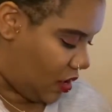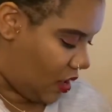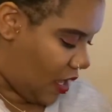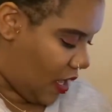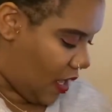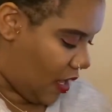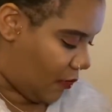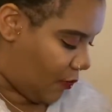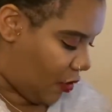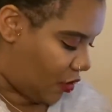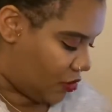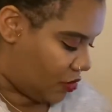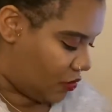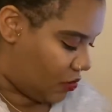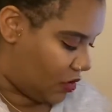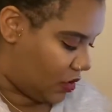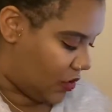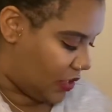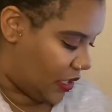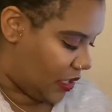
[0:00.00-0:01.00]
And I'm also going
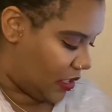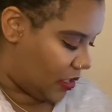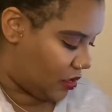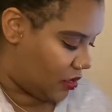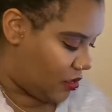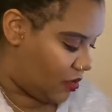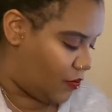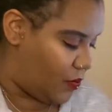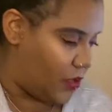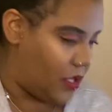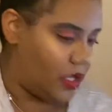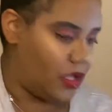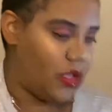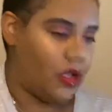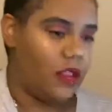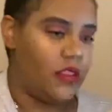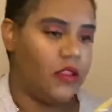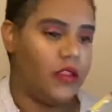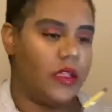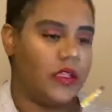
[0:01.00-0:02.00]
to take the pink
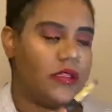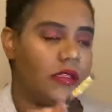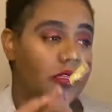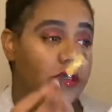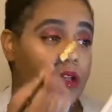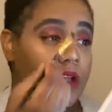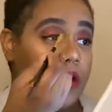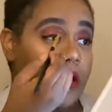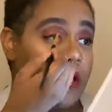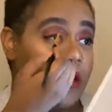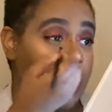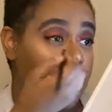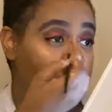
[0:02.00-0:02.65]
color that's in there,